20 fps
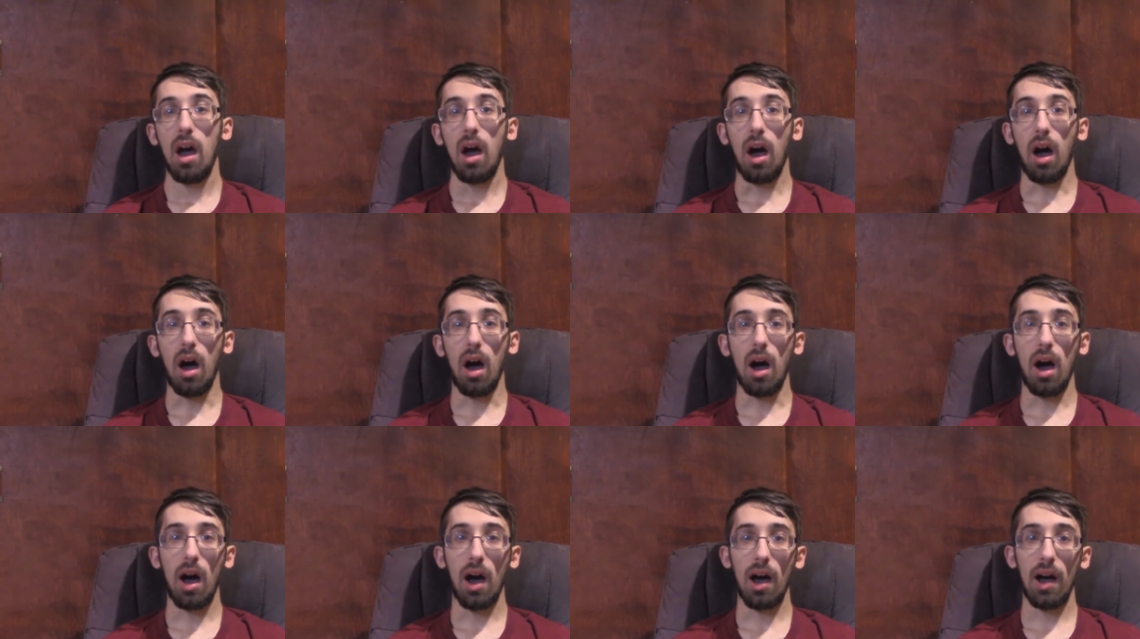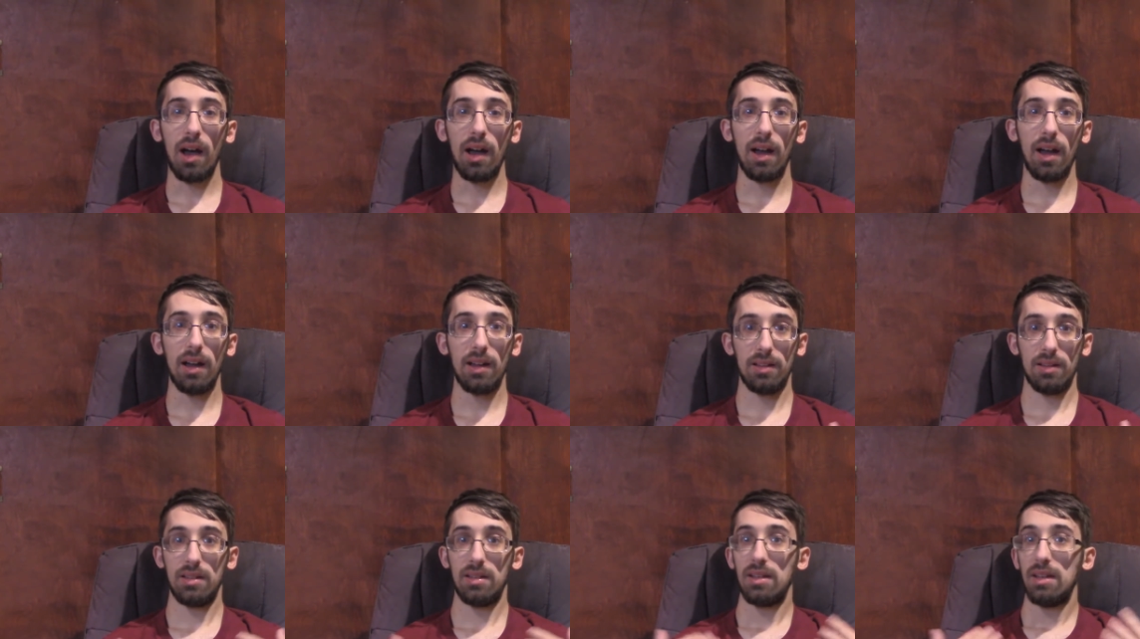Uh,
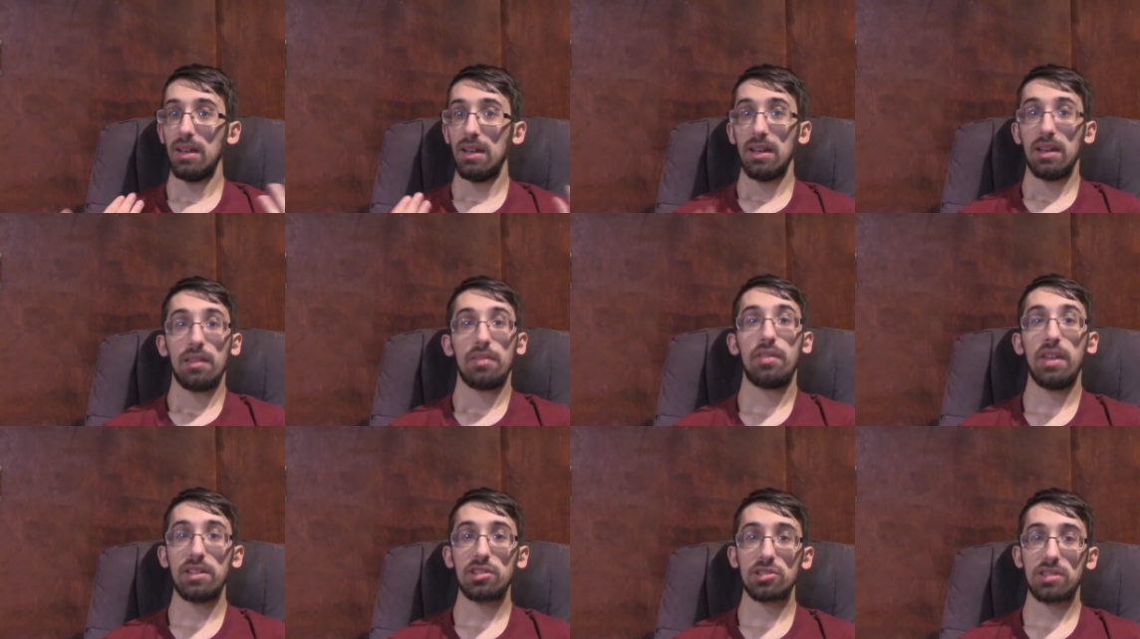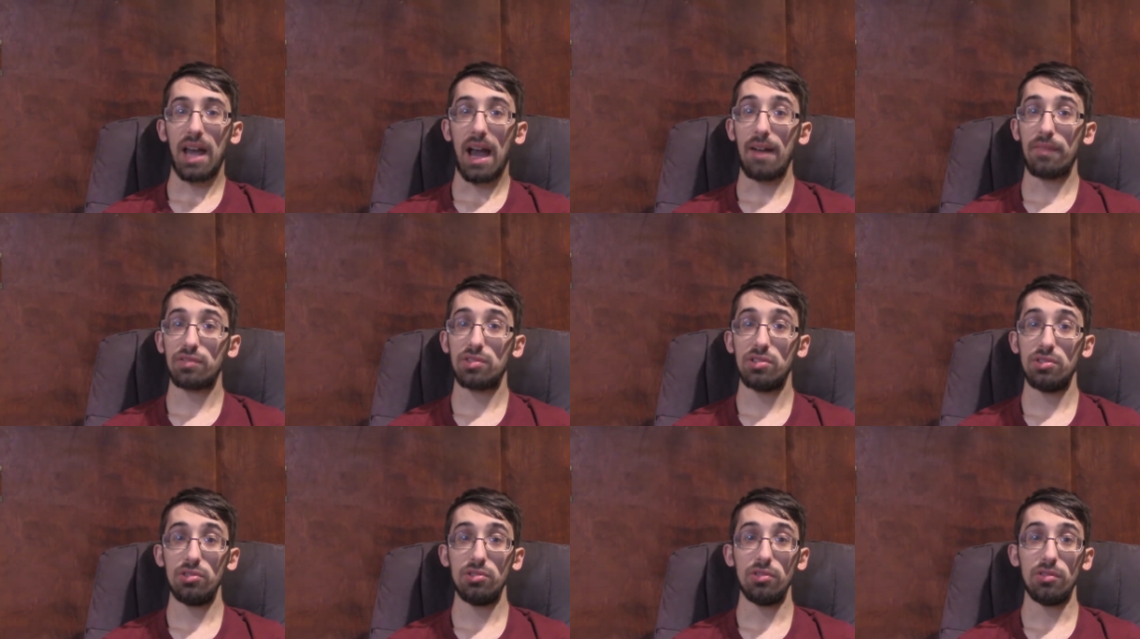they just have
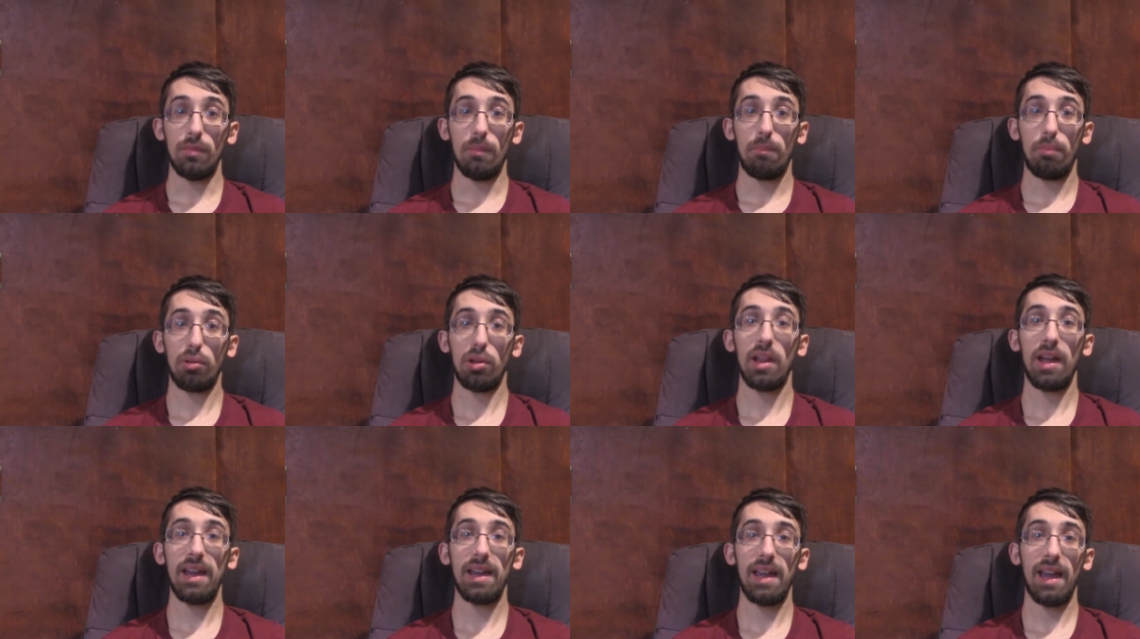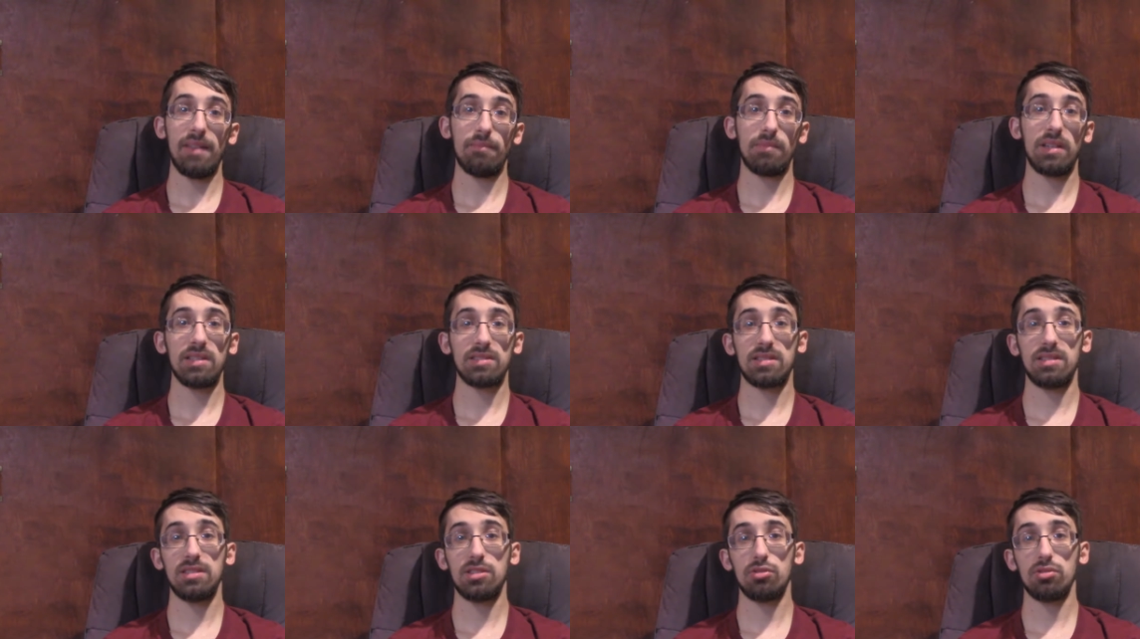to play, and
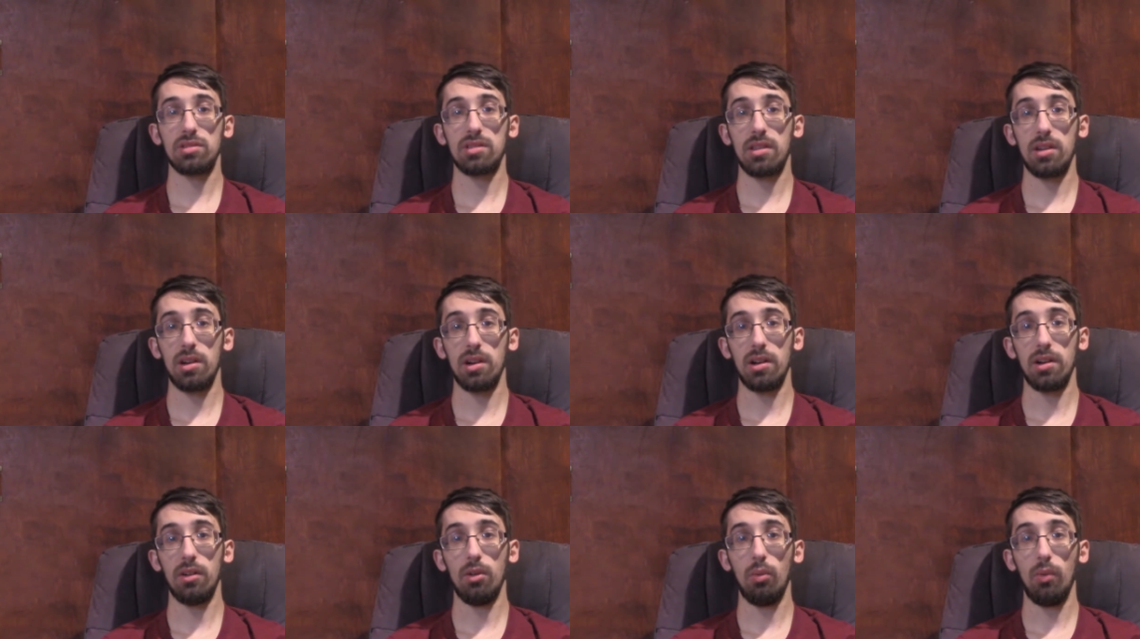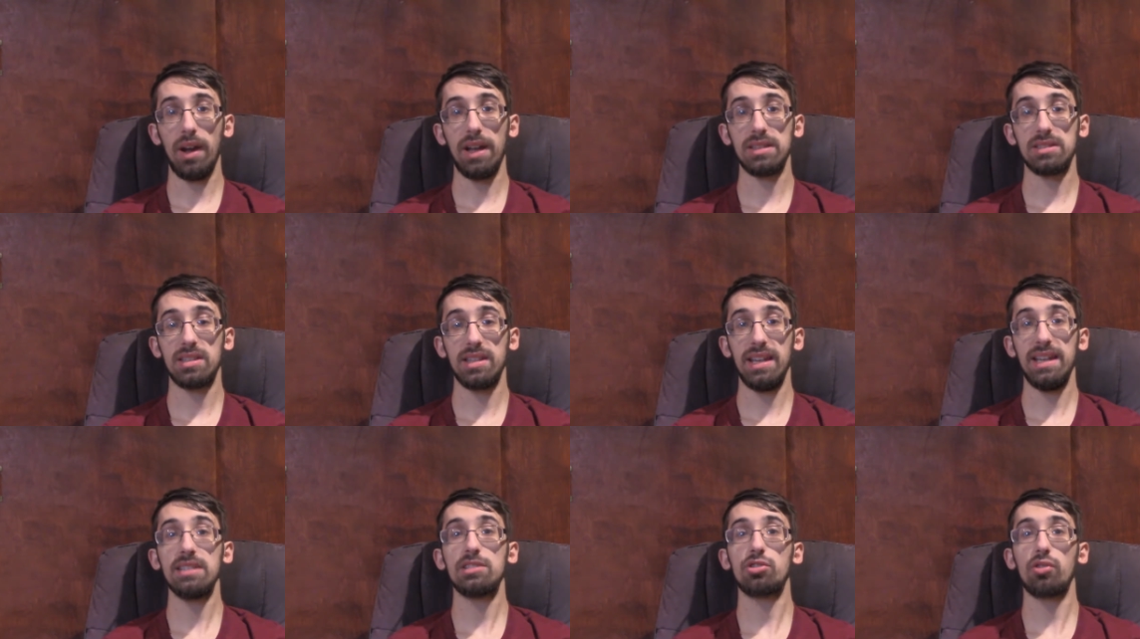because this was their way
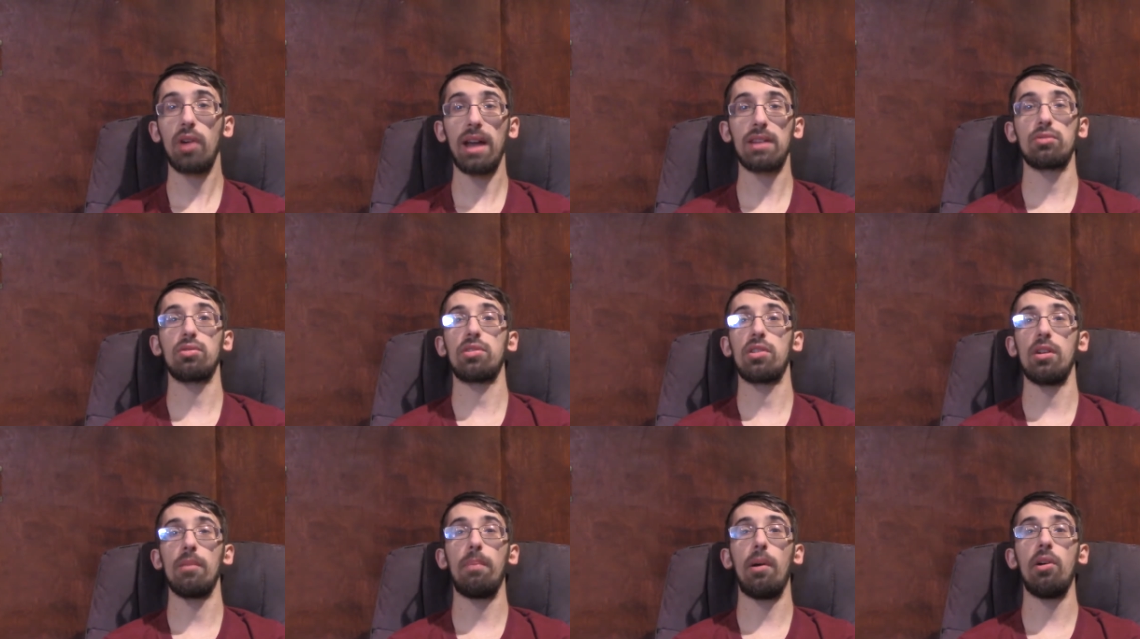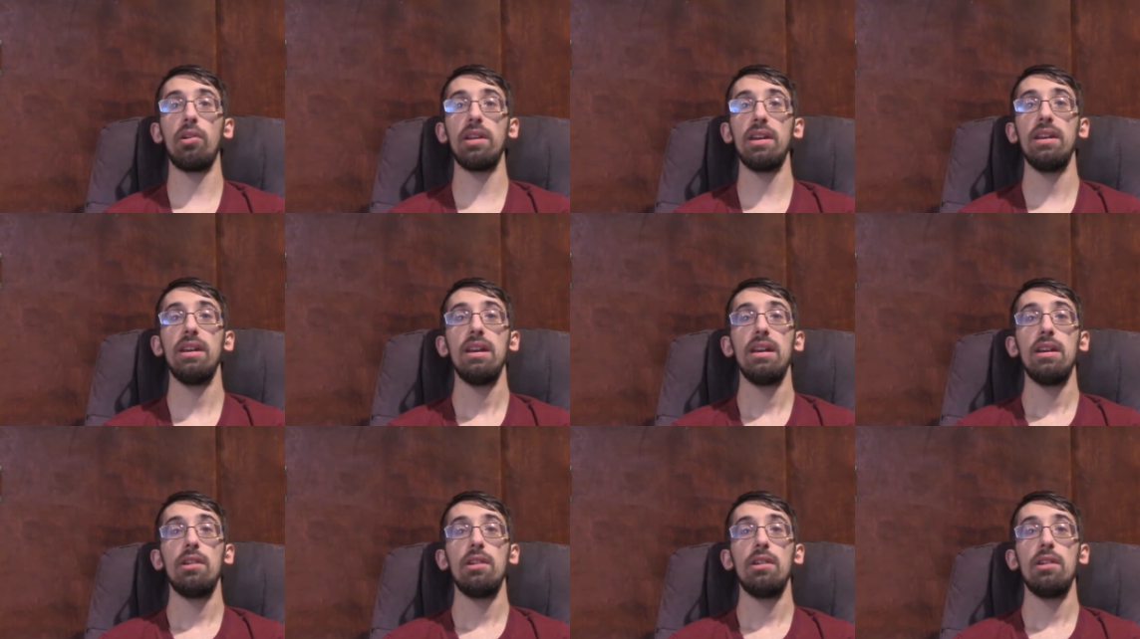to interact with their opponent,